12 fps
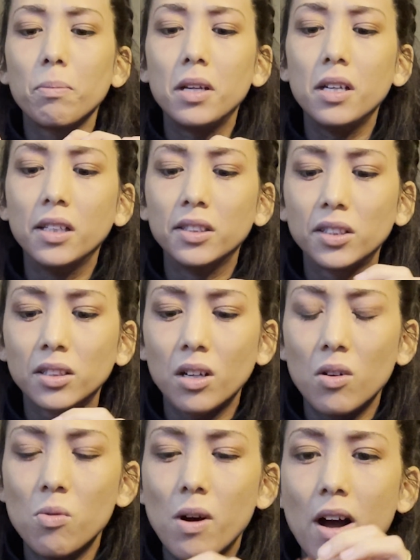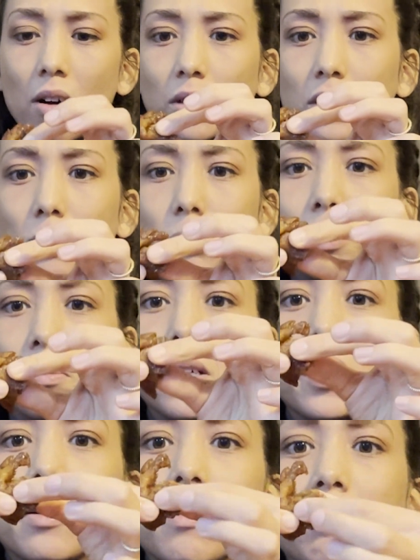piece. Oh wow, it's pretty
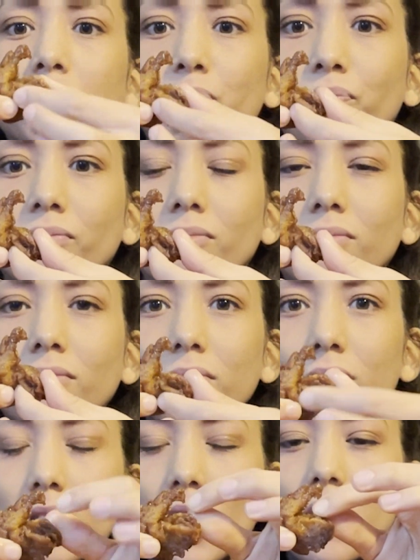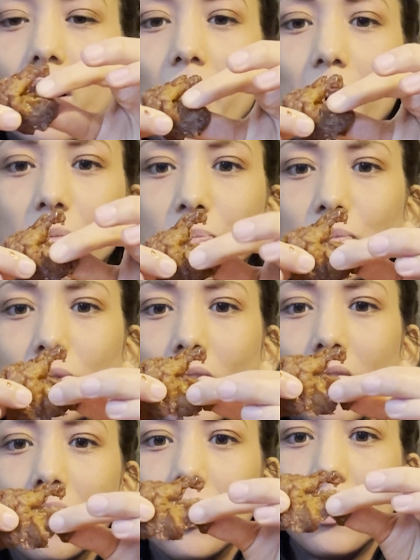big. Okay, look